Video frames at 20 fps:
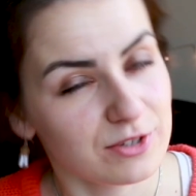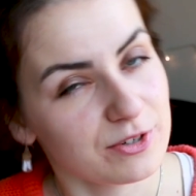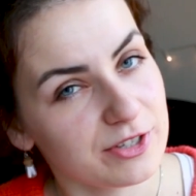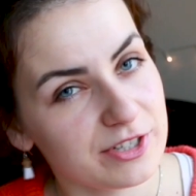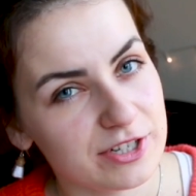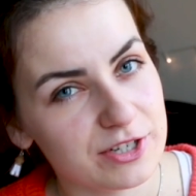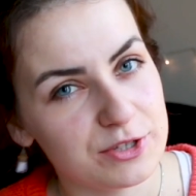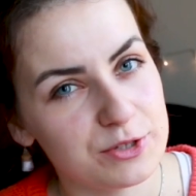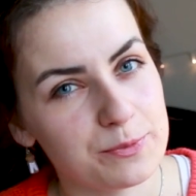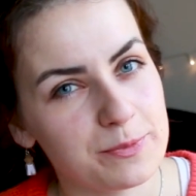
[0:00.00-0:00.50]
In
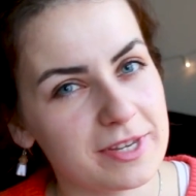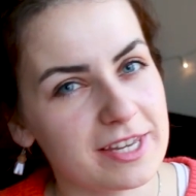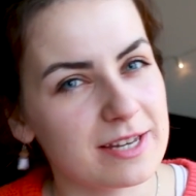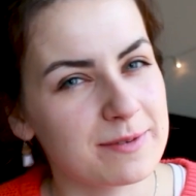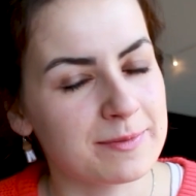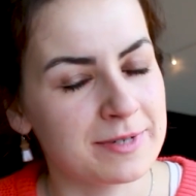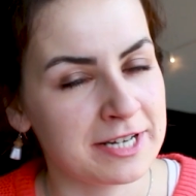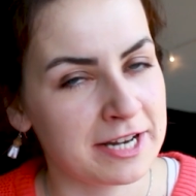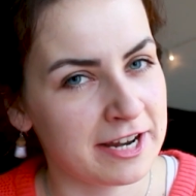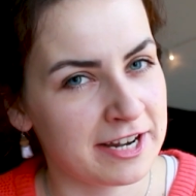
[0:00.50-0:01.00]
order to
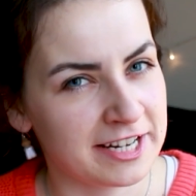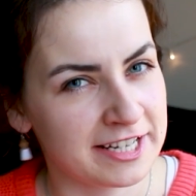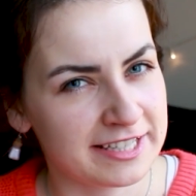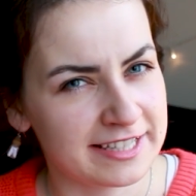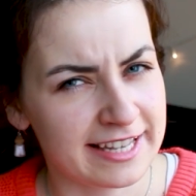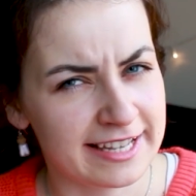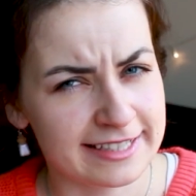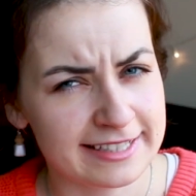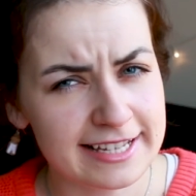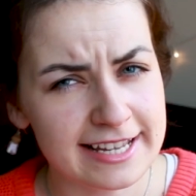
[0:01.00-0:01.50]
become an
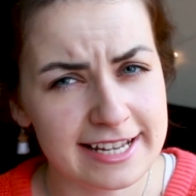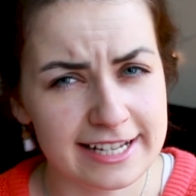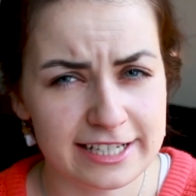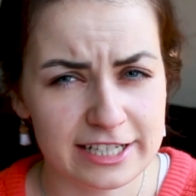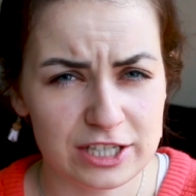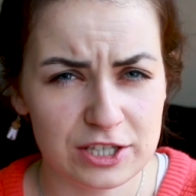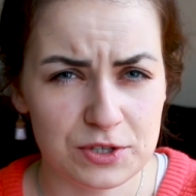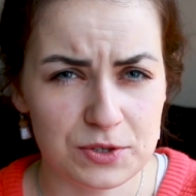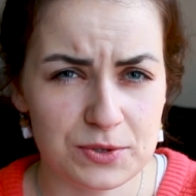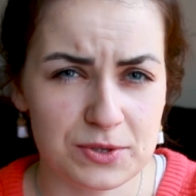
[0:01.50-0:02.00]
architect in
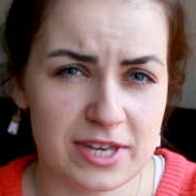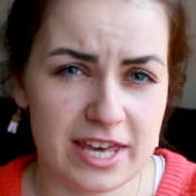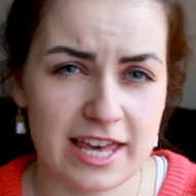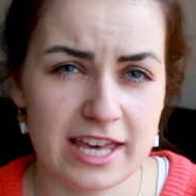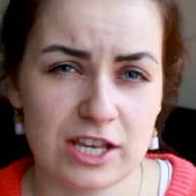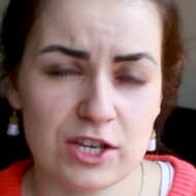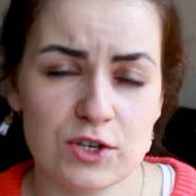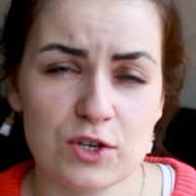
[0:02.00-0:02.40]
UK,